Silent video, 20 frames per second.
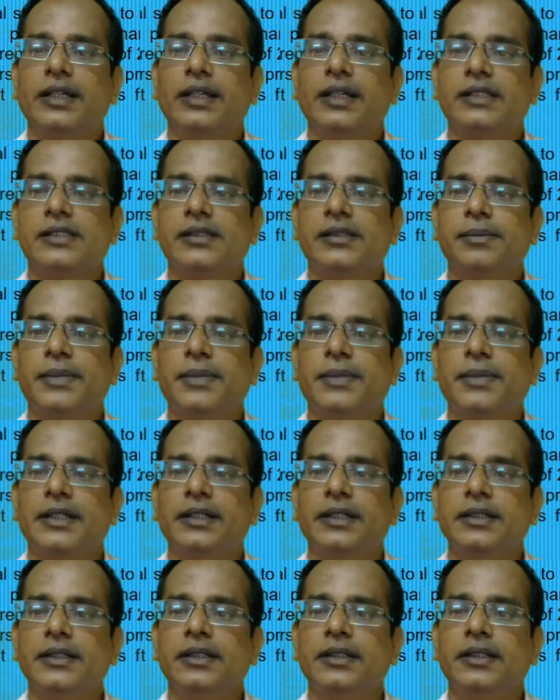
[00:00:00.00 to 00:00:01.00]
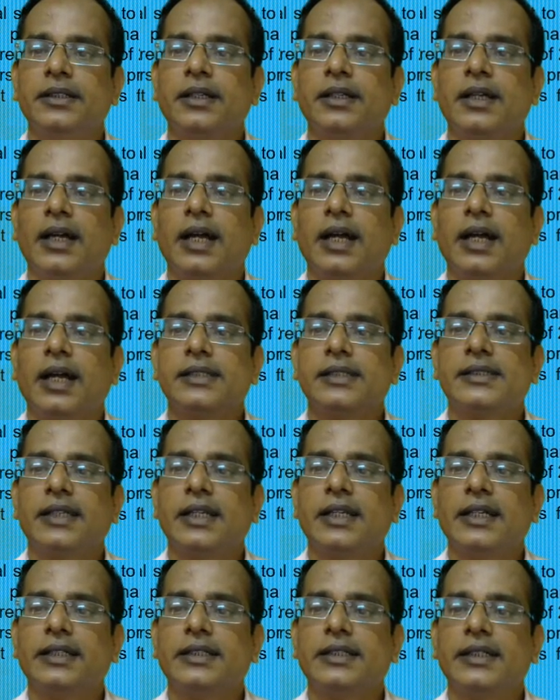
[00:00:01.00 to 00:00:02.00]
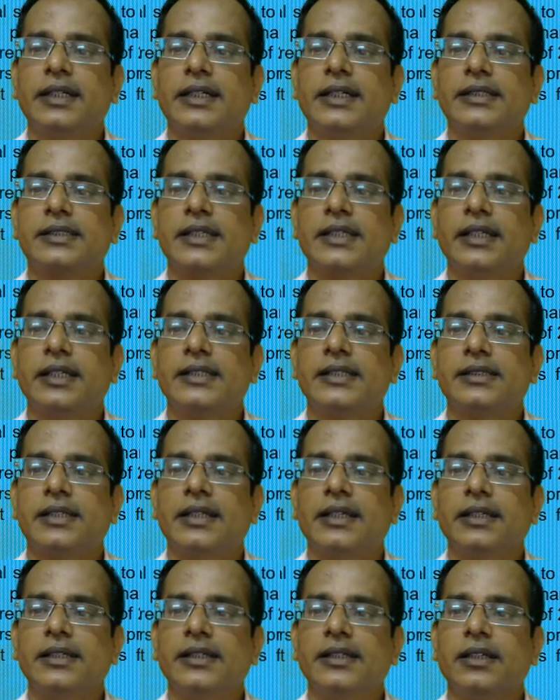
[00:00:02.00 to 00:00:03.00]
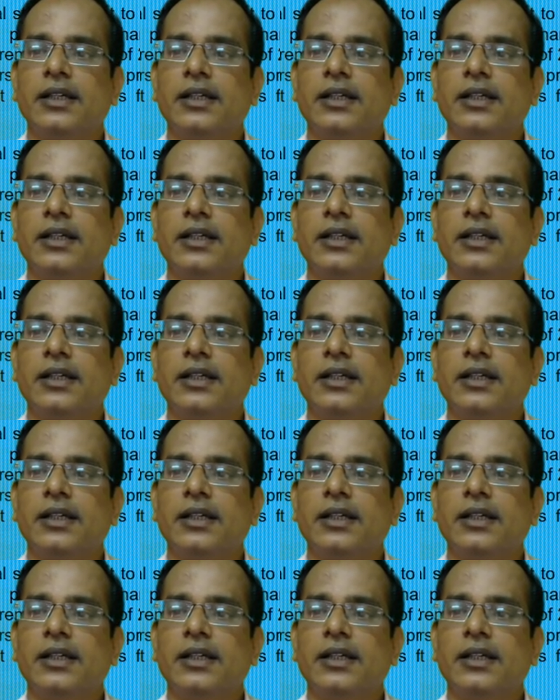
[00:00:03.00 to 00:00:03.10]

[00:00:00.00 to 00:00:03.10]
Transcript: test button and select SISI